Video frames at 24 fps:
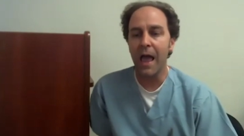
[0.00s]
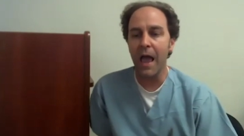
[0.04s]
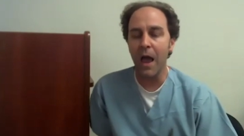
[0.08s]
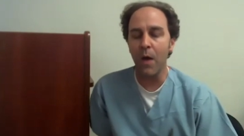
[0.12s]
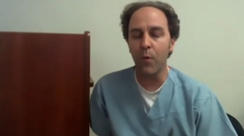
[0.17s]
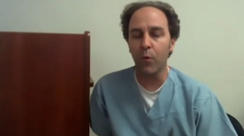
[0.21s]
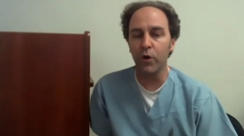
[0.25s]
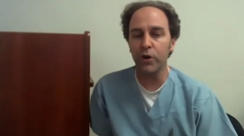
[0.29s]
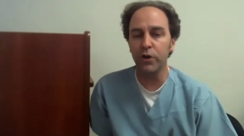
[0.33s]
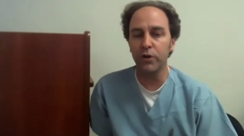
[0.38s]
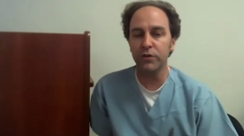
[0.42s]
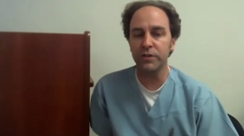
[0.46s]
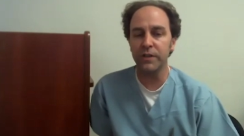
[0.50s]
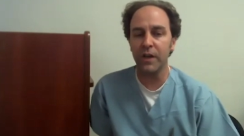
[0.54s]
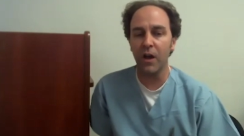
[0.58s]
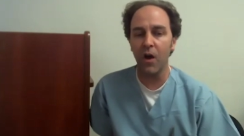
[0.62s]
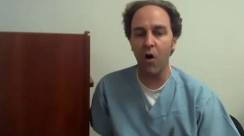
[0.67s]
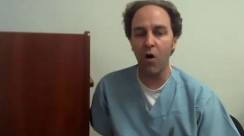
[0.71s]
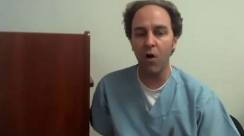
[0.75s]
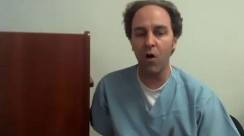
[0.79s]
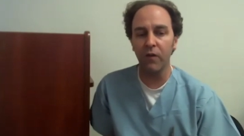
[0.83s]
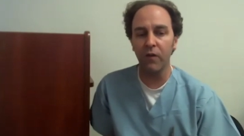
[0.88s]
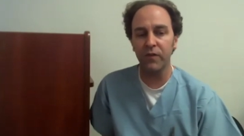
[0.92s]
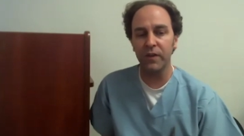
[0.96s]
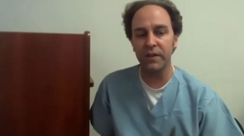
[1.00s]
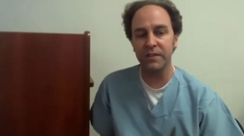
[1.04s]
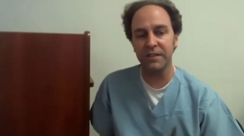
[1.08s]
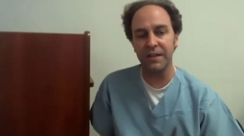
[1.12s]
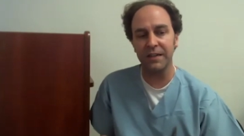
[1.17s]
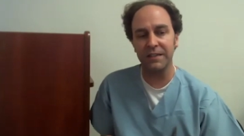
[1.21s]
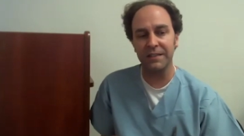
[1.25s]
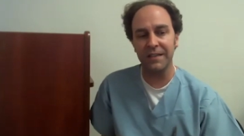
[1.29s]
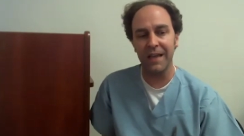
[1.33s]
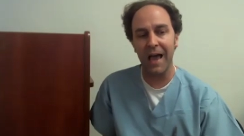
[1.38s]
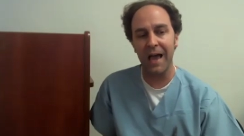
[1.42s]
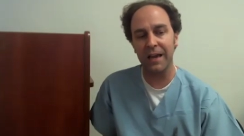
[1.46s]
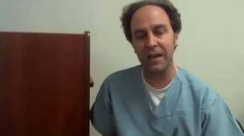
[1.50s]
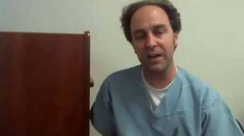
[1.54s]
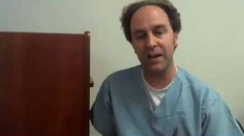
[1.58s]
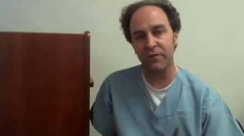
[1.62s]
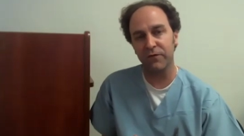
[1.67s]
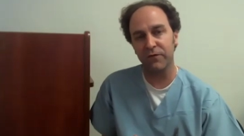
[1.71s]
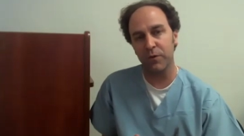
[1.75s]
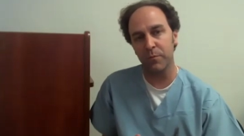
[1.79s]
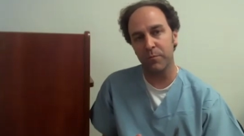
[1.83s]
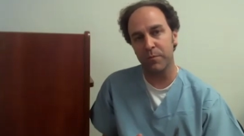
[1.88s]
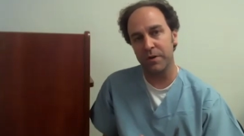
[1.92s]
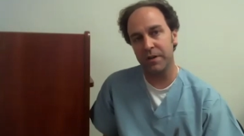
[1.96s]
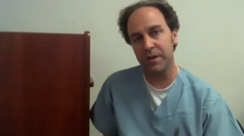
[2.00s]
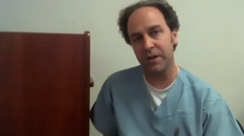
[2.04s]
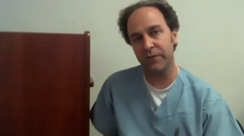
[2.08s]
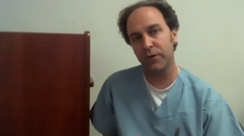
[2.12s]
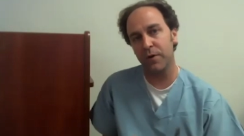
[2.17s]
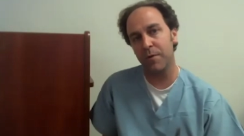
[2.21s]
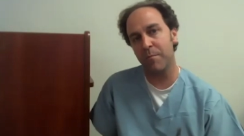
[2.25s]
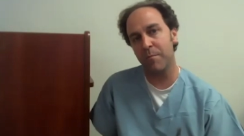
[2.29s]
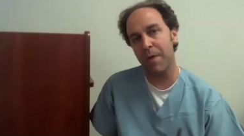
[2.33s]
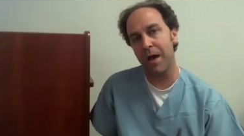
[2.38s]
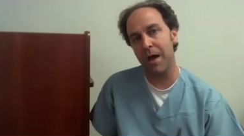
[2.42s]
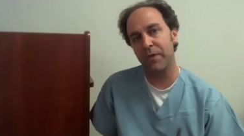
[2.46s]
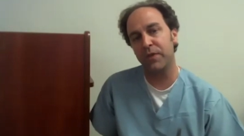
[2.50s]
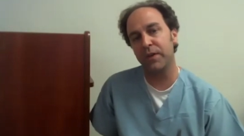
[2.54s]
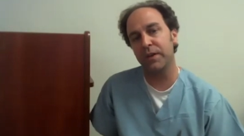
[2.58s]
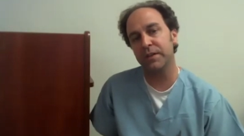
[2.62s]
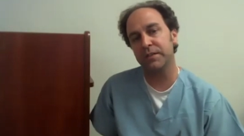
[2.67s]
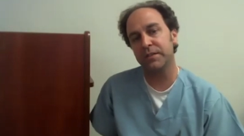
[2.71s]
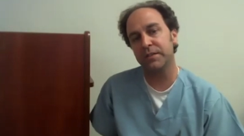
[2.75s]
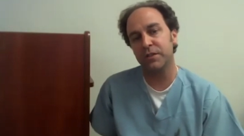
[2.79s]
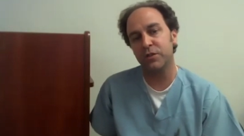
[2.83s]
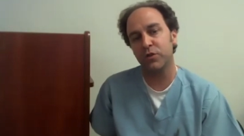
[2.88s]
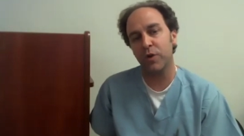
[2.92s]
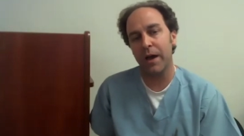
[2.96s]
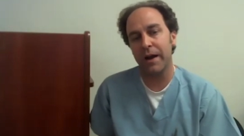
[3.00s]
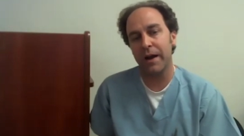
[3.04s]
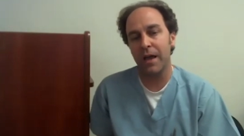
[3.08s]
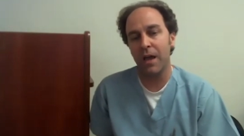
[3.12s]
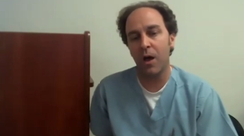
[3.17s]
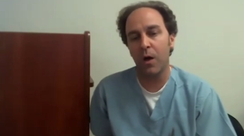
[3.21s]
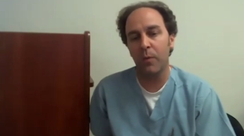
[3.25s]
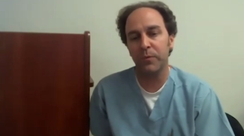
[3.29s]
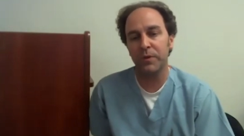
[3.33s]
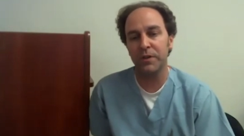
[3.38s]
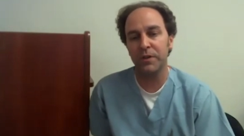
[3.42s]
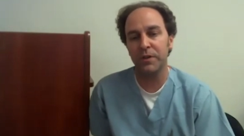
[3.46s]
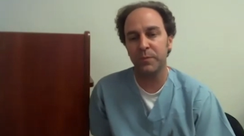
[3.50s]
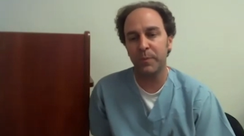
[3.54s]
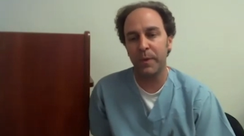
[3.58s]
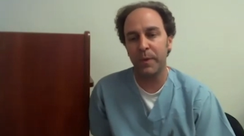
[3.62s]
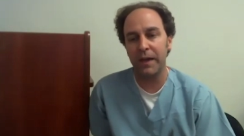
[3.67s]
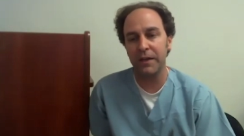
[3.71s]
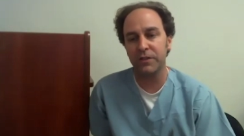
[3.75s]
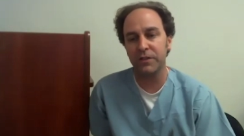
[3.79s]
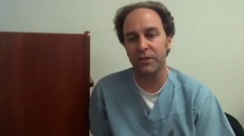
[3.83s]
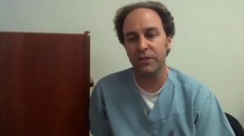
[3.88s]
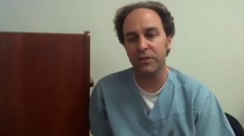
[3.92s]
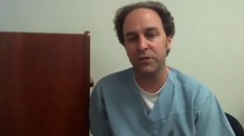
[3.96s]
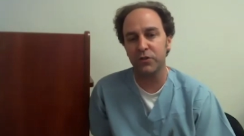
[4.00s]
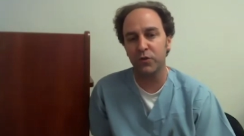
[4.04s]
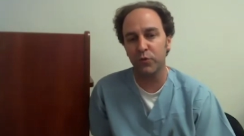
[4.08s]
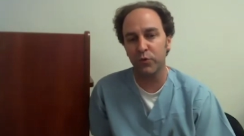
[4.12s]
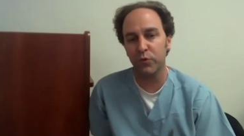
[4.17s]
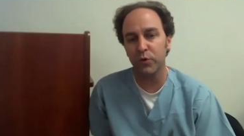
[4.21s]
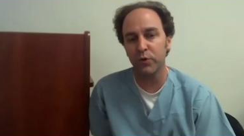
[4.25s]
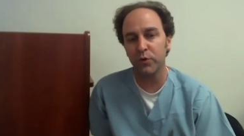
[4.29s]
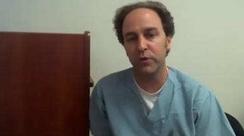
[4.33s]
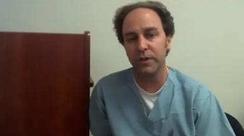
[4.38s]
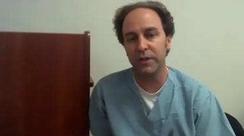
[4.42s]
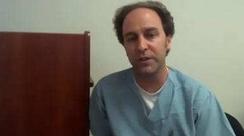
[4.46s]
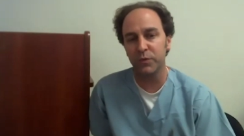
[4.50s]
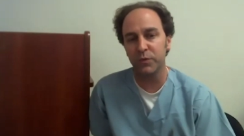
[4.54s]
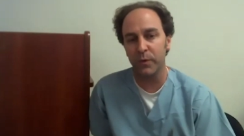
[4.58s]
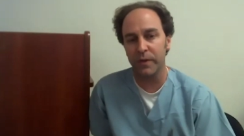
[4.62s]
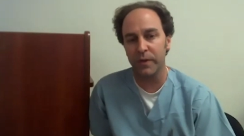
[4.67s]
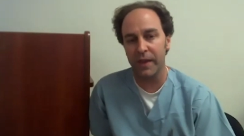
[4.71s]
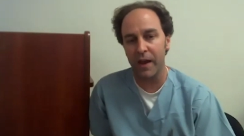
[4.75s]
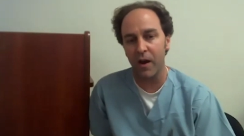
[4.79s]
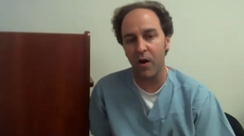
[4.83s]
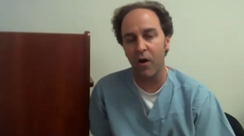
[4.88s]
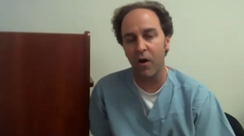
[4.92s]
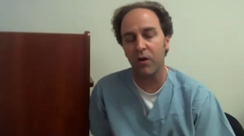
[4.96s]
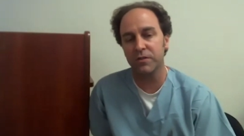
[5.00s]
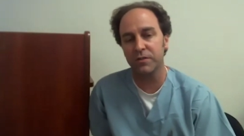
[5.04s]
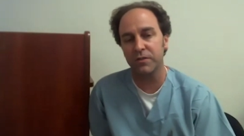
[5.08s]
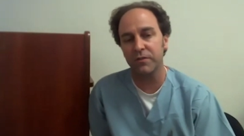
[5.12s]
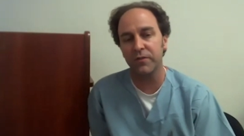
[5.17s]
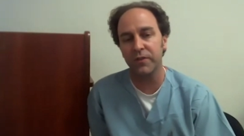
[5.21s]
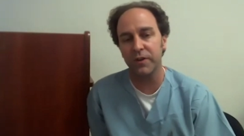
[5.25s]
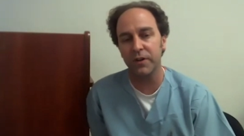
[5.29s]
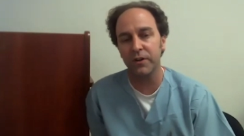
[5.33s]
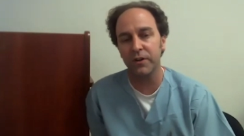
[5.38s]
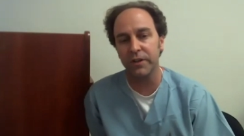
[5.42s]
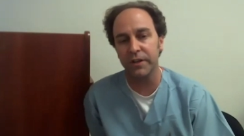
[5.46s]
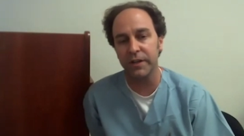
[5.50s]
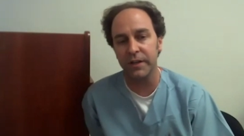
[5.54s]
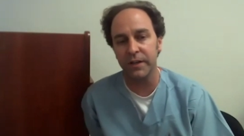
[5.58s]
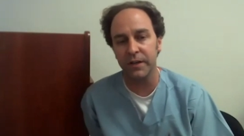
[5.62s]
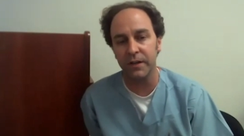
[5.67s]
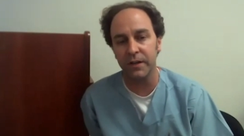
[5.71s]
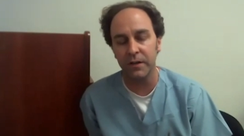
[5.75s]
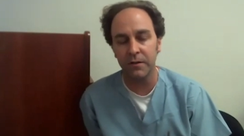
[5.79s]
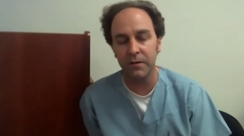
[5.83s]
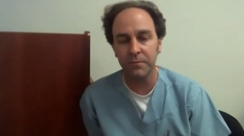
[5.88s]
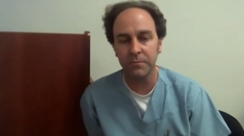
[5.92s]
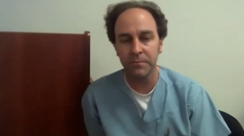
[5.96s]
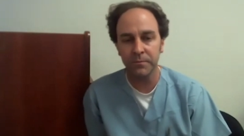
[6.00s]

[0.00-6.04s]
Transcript: and we're using all of this and attacking from different methods to try to help these patients through this when they are severely ill.